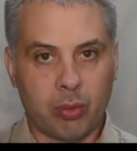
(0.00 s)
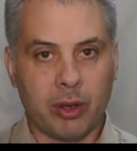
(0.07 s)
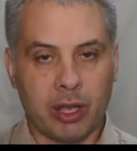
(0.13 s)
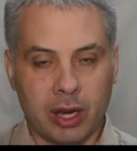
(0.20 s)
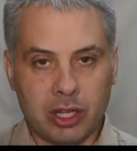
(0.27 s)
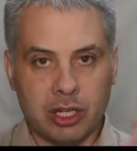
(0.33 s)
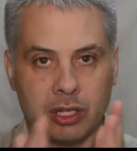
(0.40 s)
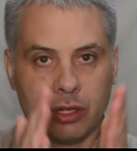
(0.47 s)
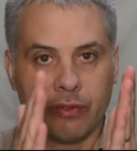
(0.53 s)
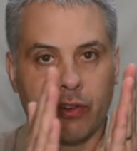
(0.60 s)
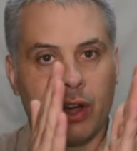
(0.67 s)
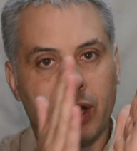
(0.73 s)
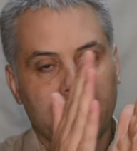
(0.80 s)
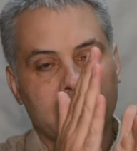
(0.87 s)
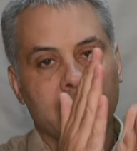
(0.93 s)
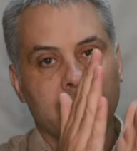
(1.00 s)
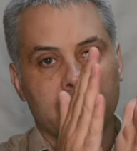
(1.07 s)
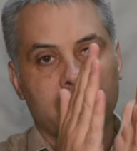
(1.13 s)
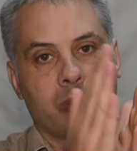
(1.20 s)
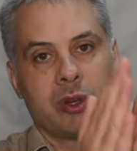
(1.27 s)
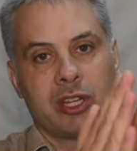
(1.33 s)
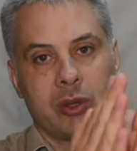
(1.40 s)
we can actually divide it into
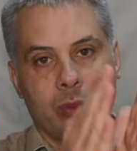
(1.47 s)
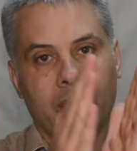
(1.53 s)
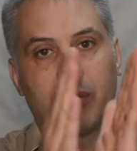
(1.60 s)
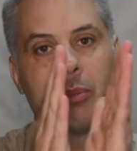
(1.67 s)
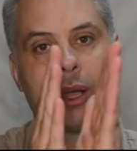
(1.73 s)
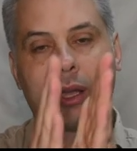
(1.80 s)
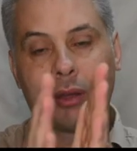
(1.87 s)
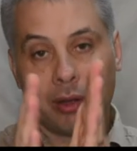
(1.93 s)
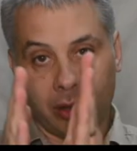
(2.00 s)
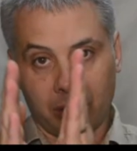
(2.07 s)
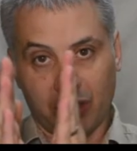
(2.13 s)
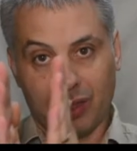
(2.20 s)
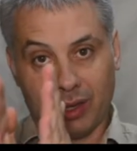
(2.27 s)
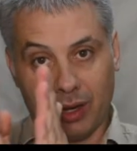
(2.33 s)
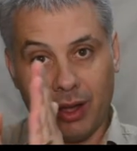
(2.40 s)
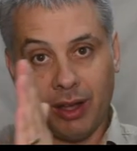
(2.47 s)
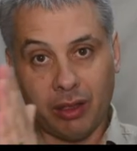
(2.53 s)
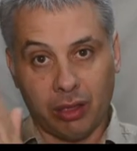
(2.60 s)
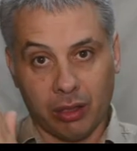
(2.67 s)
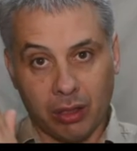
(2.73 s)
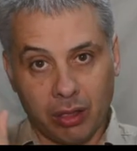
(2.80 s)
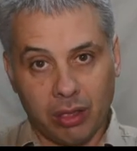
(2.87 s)
21 megahertz
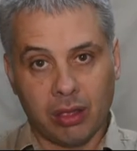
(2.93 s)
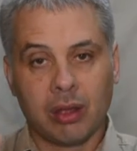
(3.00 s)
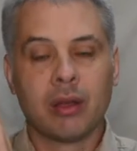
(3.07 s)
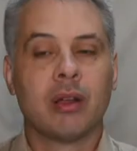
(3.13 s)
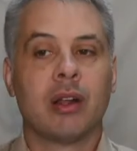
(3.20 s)
slices